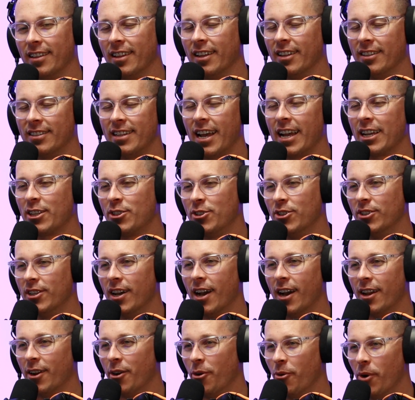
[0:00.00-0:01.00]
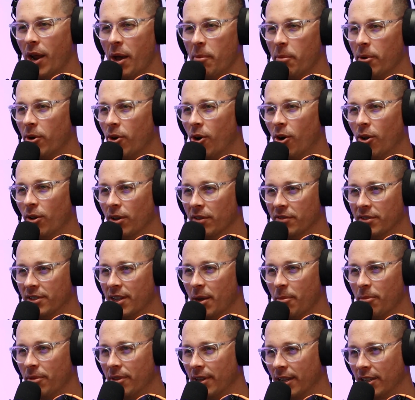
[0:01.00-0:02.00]
takes you down a rabbit hole of
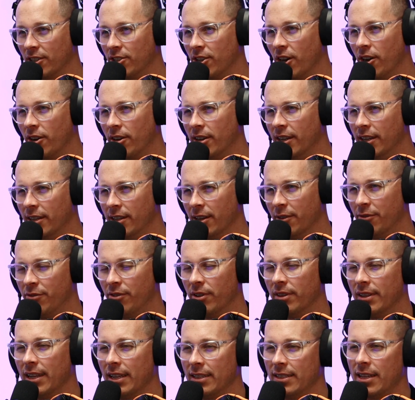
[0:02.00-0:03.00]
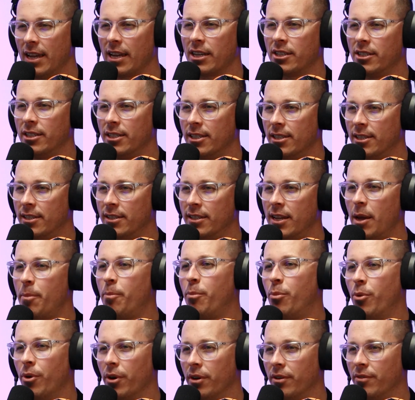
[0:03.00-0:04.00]
something totally different that's actually
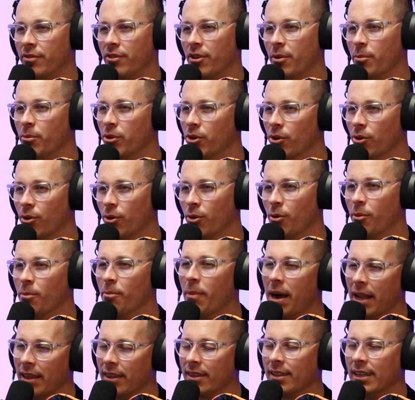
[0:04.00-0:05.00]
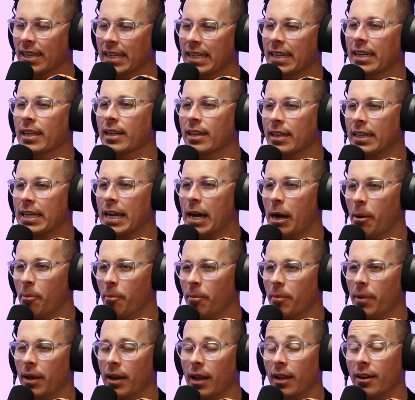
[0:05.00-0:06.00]
separate from your monthly
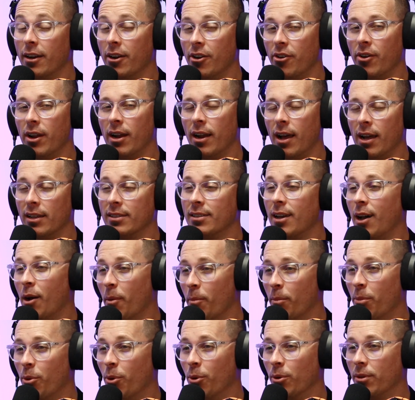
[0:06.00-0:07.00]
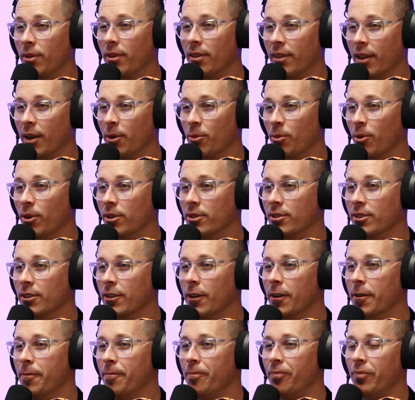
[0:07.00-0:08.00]
income. And I didn't realize how important that was,
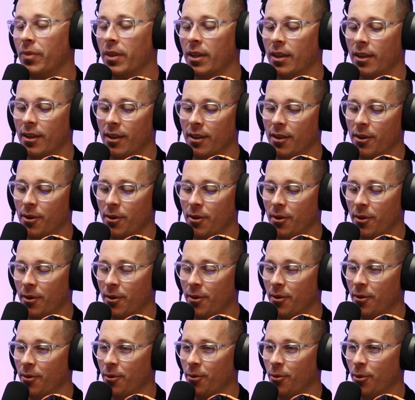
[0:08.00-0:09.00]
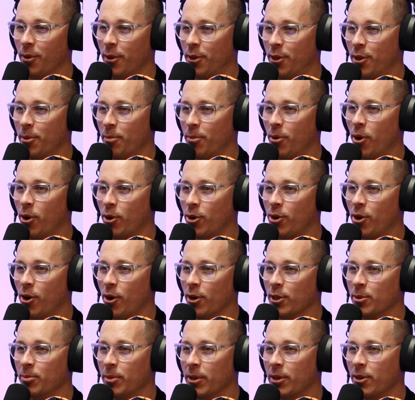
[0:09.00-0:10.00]
with the
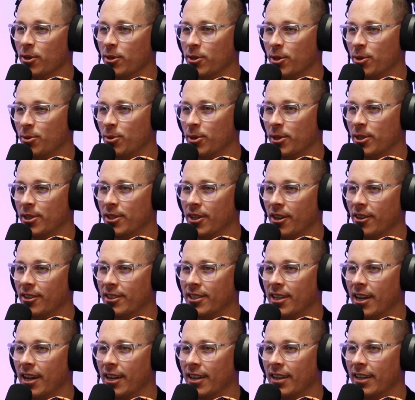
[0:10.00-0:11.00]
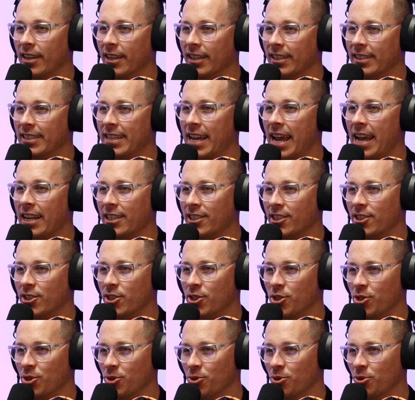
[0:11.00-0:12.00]
podcast, because it was so tightly
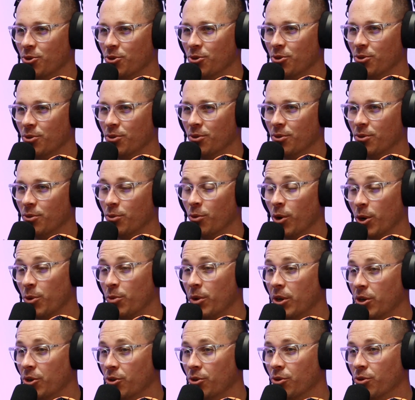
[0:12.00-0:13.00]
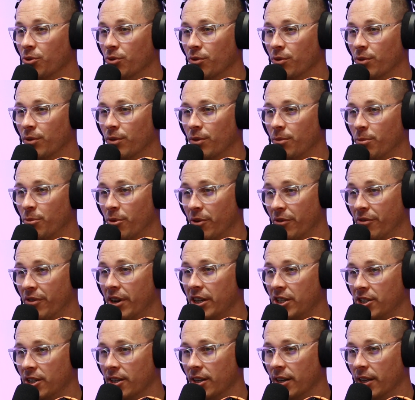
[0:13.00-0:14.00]
attached to what we do
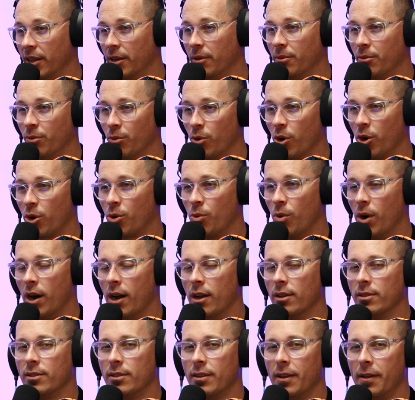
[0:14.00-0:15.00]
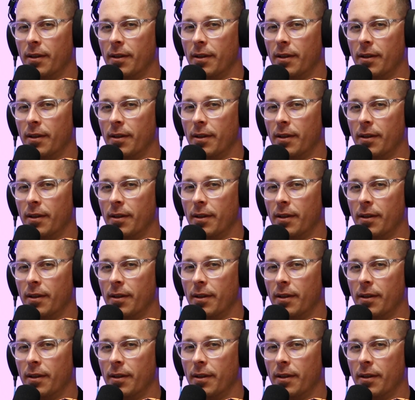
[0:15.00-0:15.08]
professionally, work-wise.